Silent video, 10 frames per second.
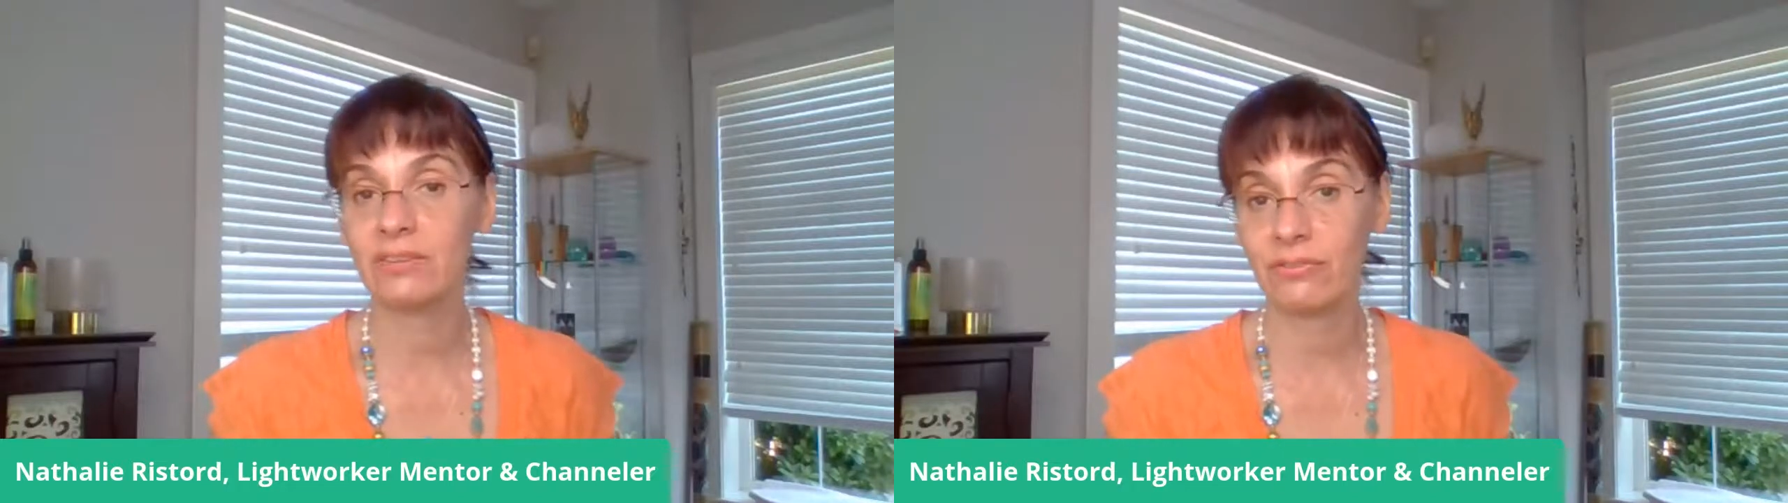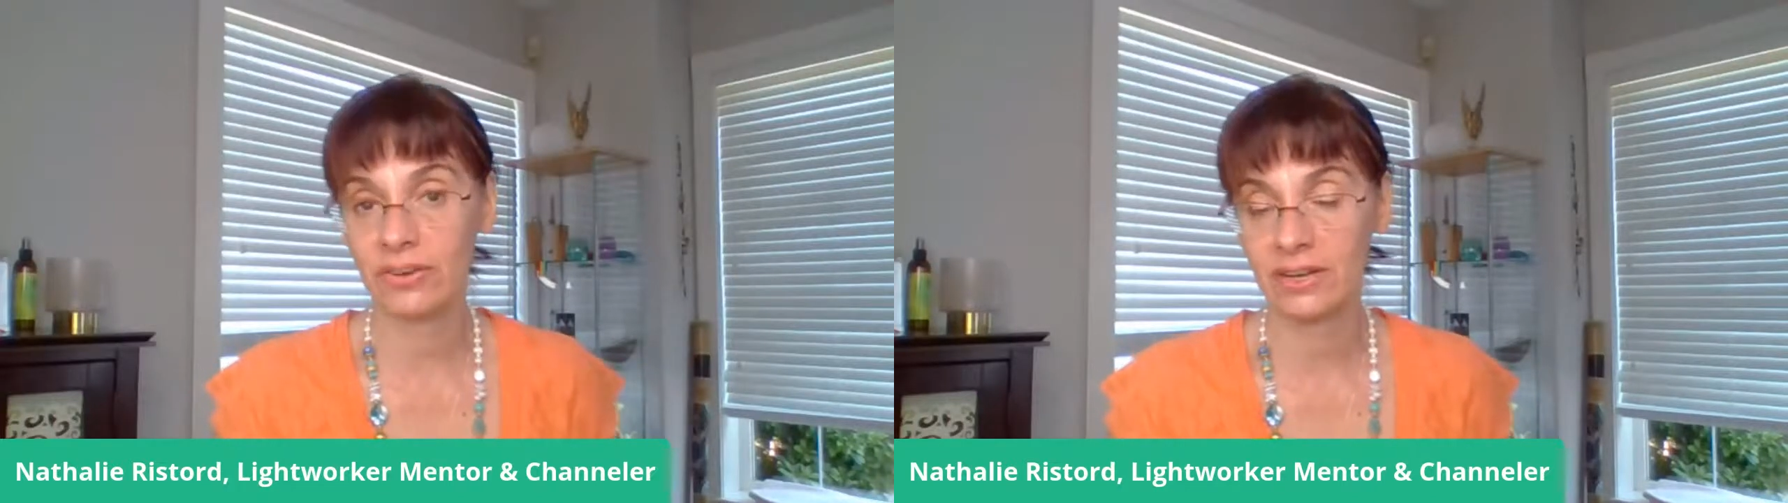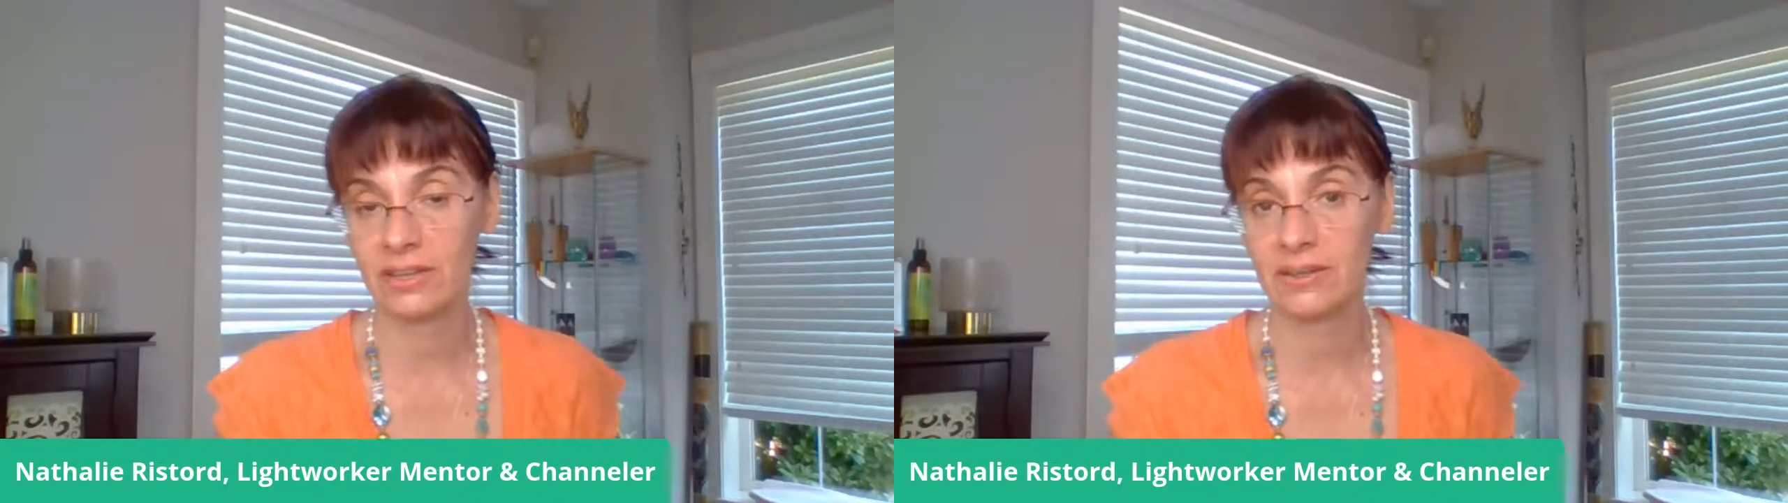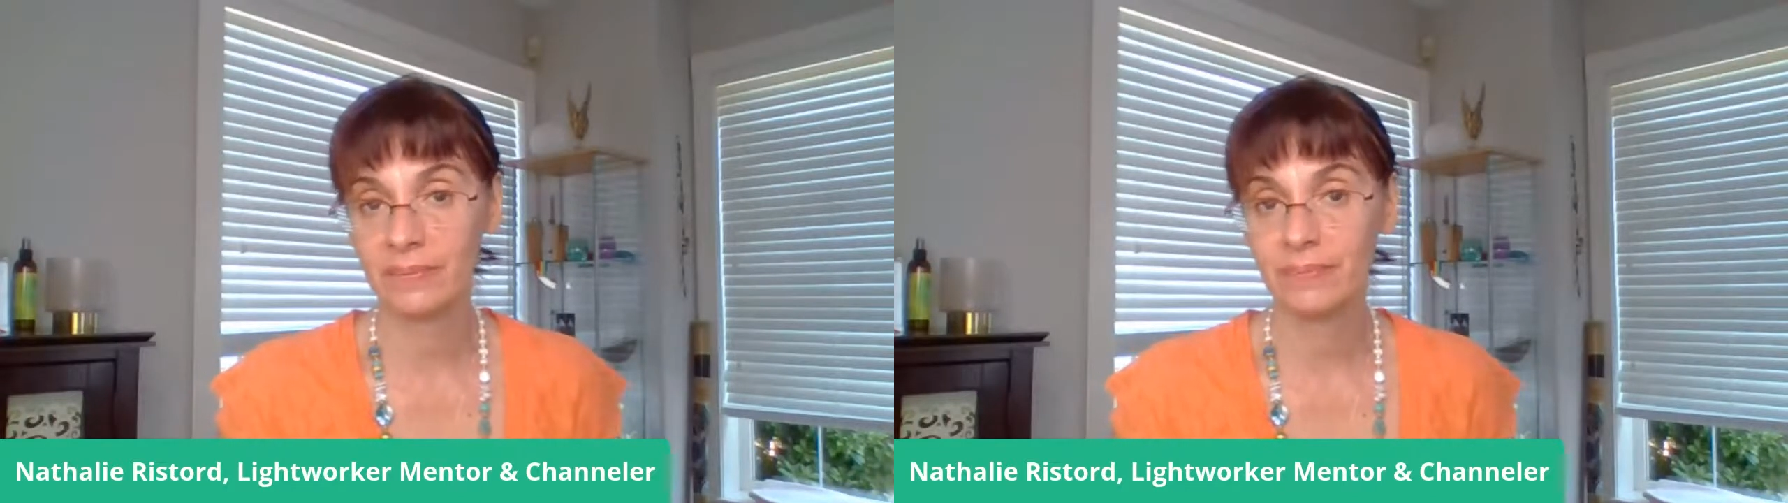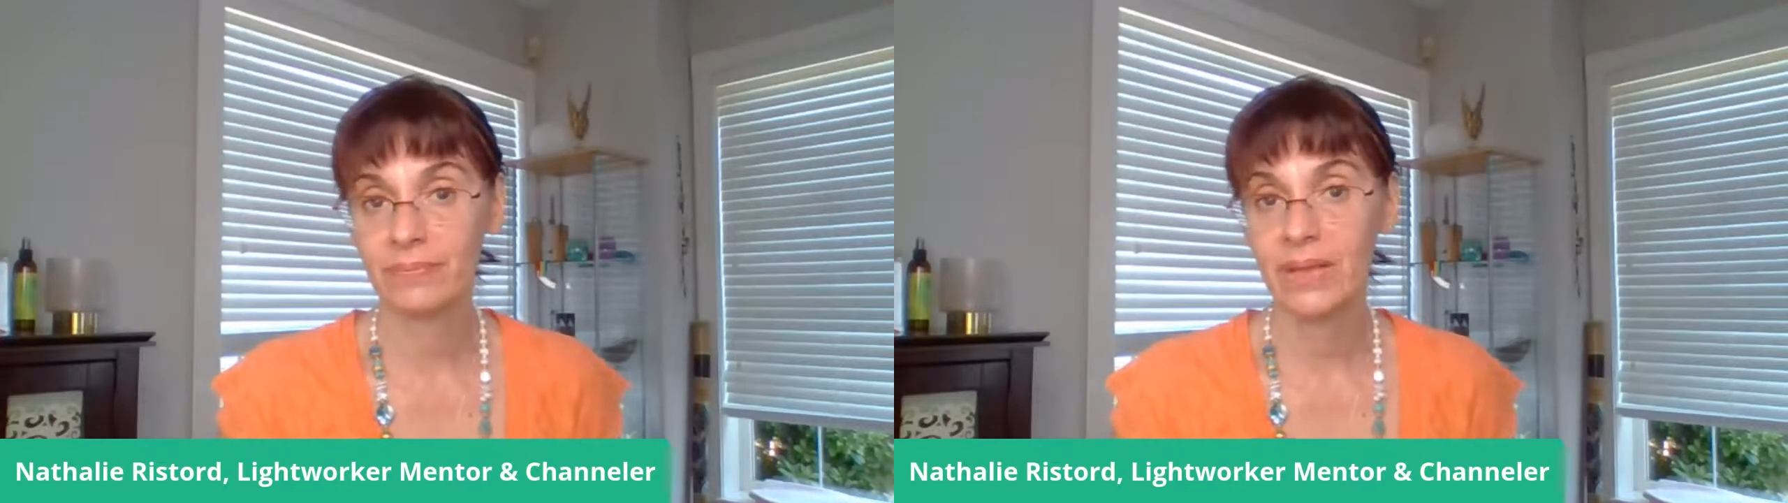field
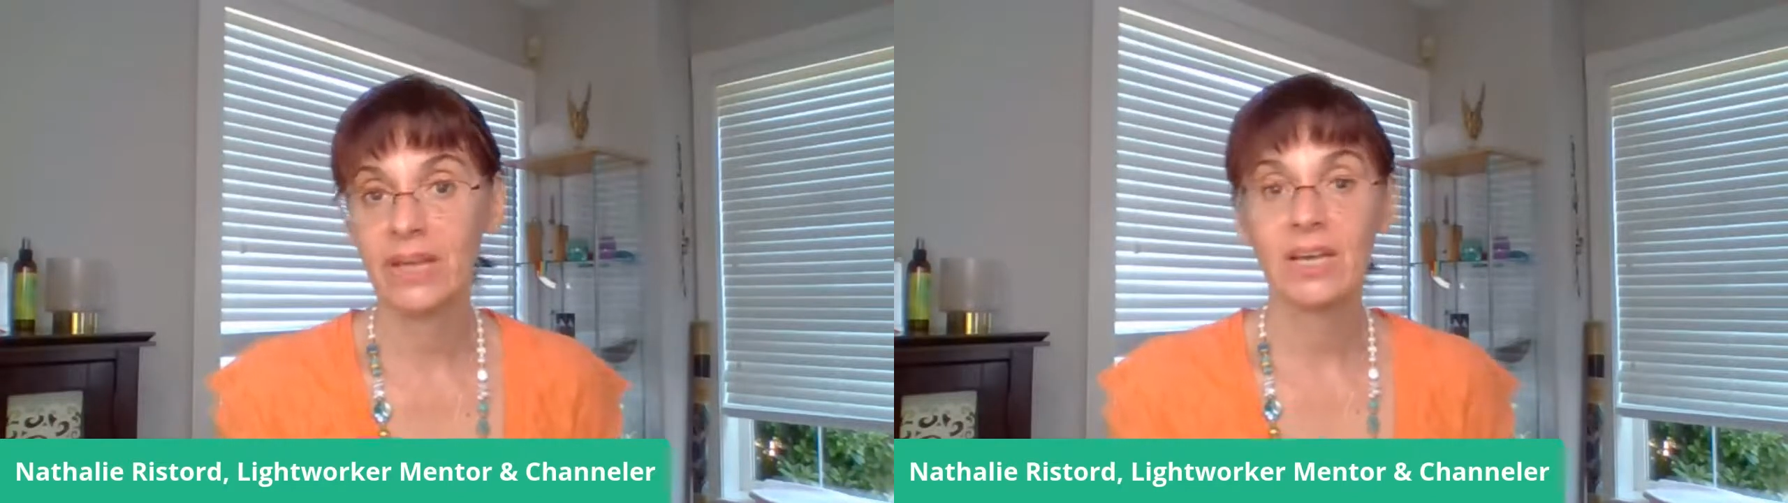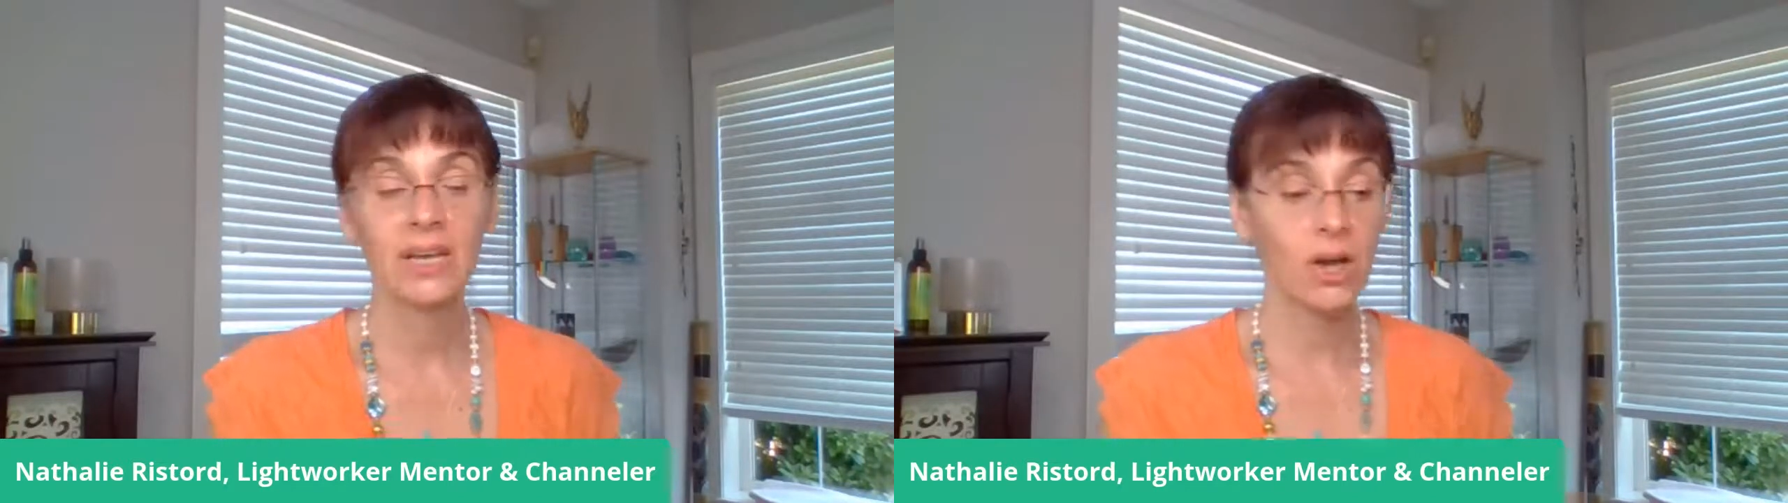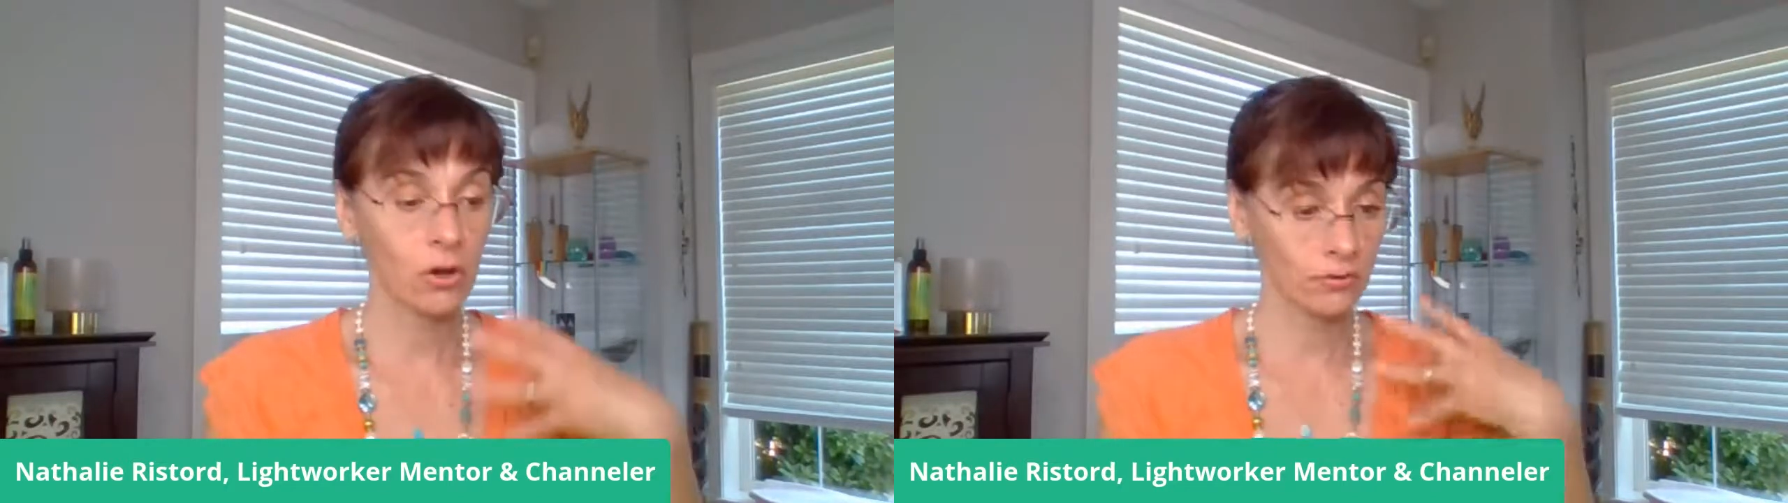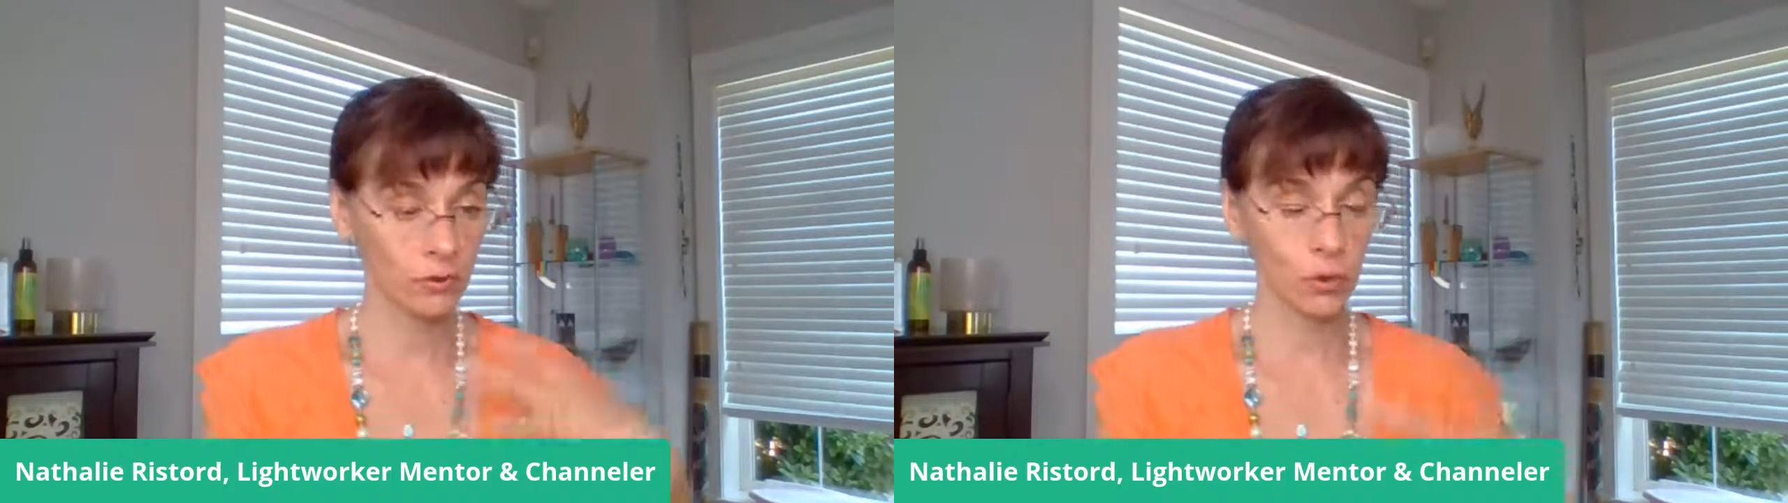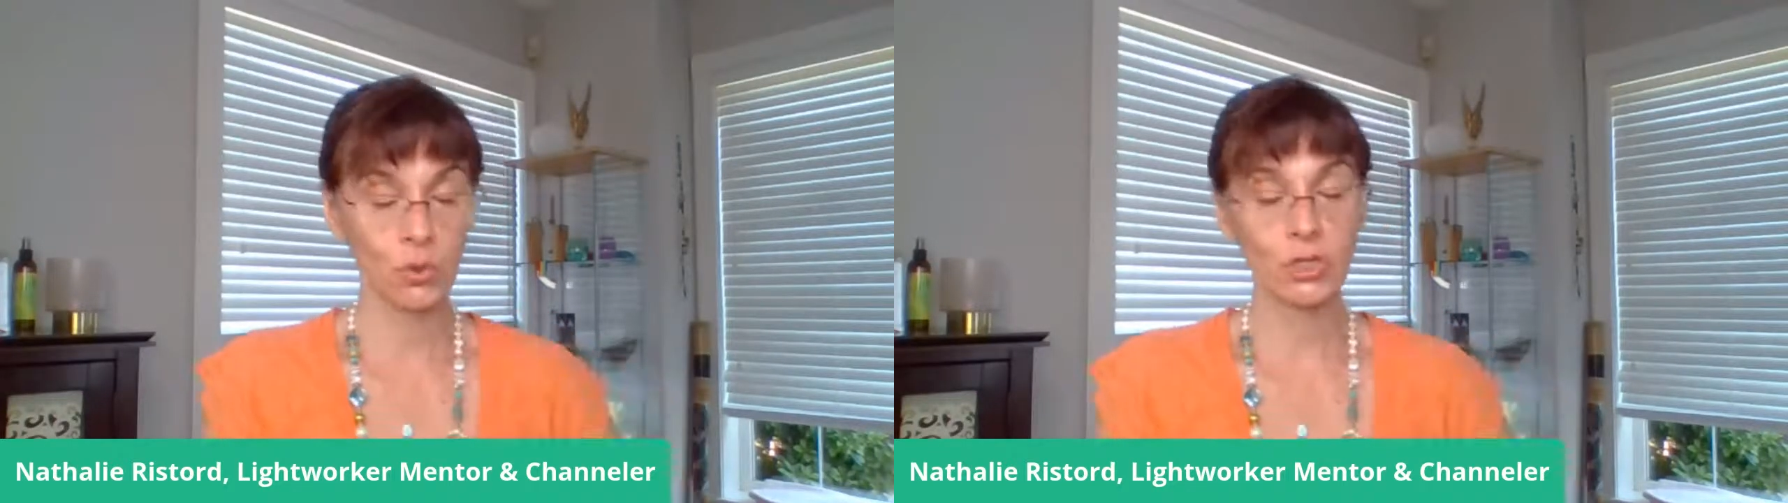of
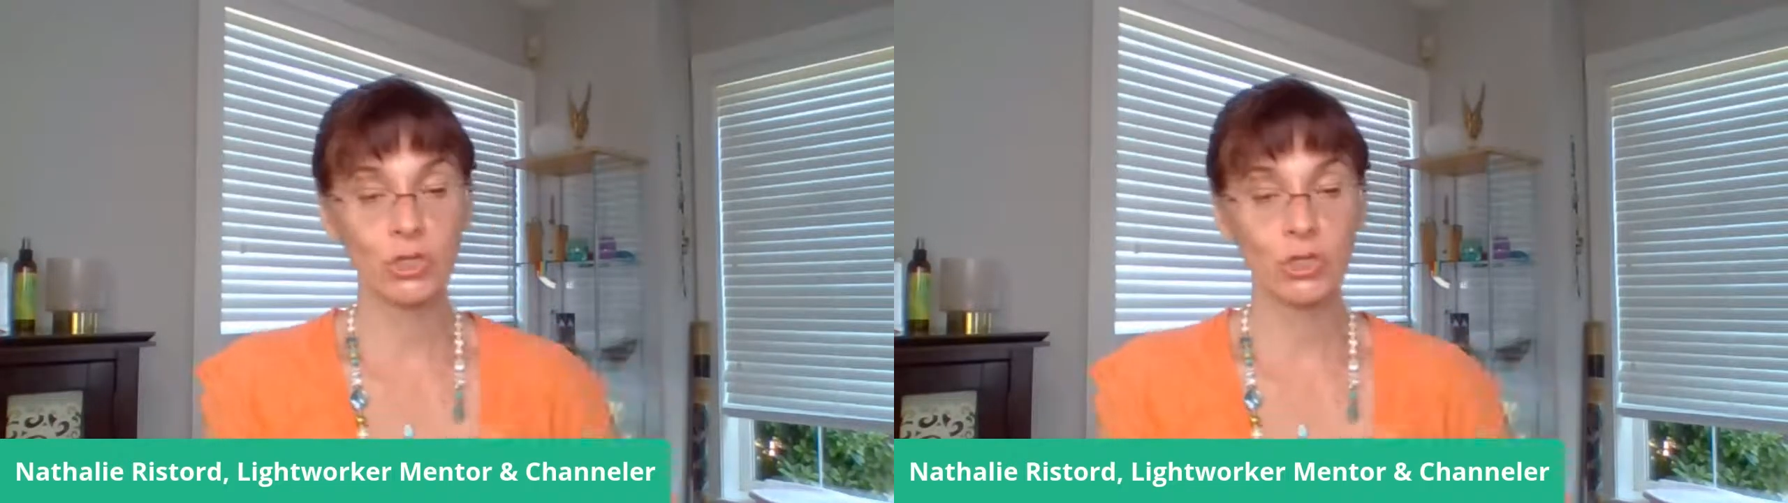yours.